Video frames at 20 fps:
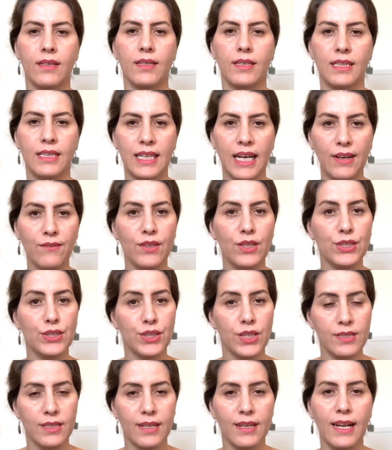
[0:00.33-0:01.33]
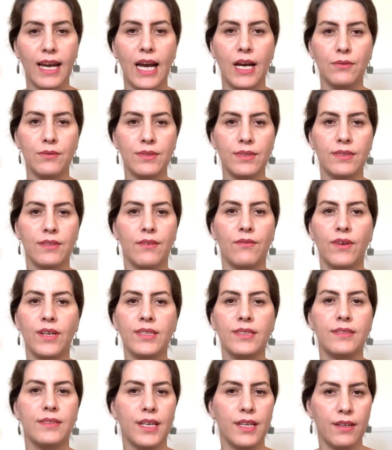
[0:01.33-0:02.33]
Canva just announced
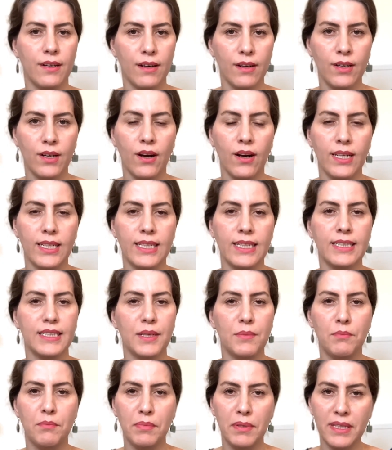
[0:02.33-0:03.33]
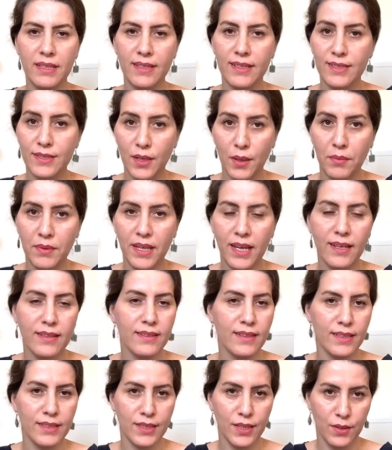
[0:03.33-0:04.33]
what they are calling the biggest update
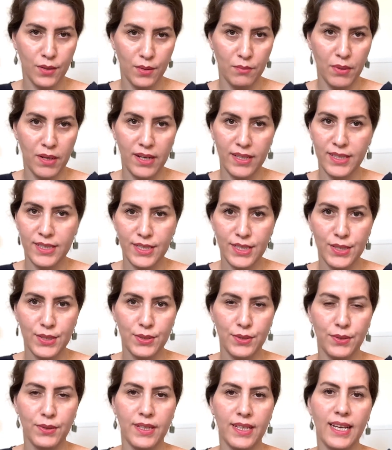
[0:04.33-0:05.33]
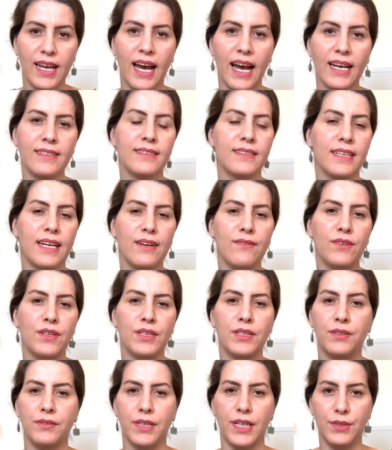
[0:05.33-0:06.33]
in the company's history at Canva
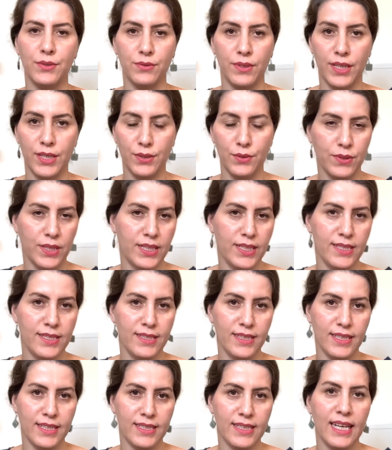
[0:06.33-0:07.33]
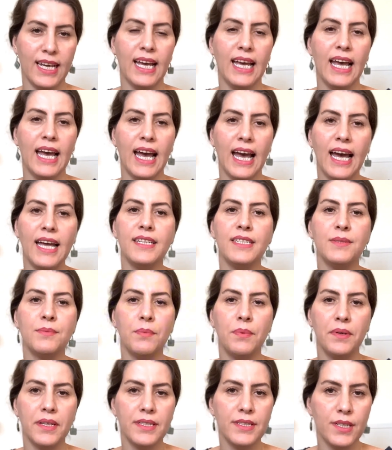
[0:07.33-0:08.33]
Create 2026, and it's
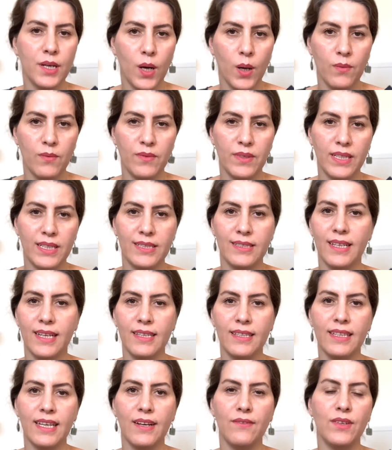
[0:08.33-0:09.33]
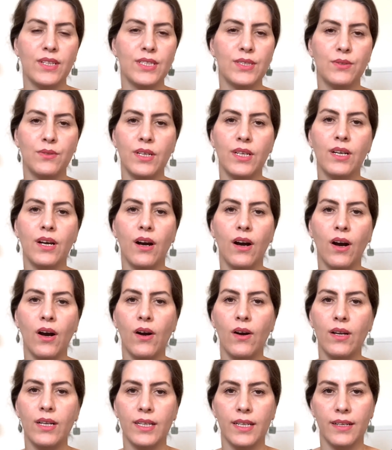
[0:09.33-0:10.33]
pretty obvious that Canva is going
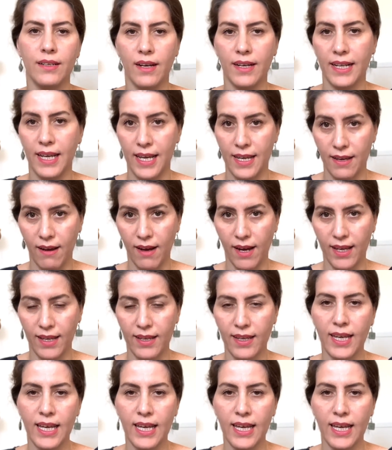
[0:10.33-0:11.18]
all in on AI.